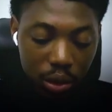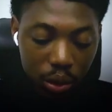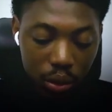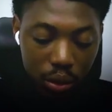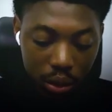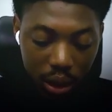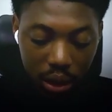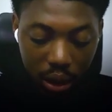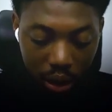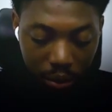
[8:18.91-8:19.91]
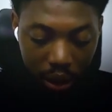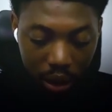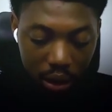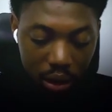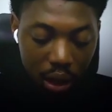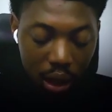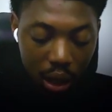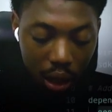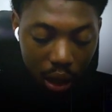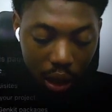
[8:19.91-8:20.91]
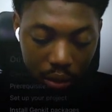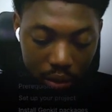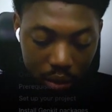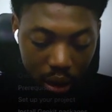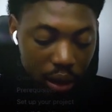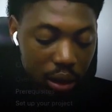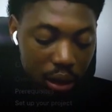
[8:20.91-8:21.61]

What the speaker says: So those are the three package that